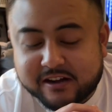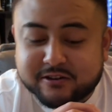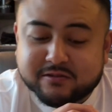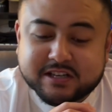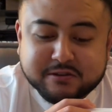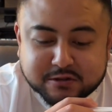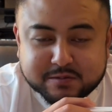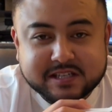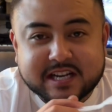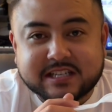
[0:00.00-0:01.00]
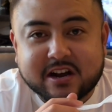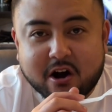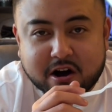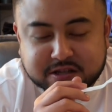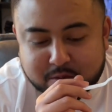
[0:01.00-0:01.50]
know what they use, but it tastes like
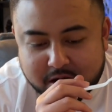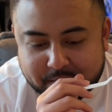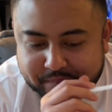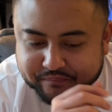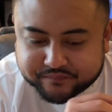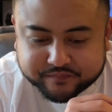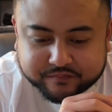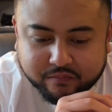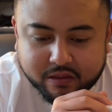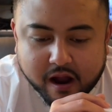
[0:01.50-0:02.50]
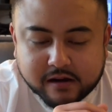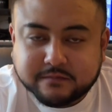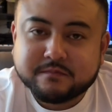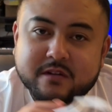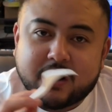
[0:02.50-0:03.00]
ox palm.
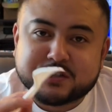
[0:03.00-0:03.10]
Ox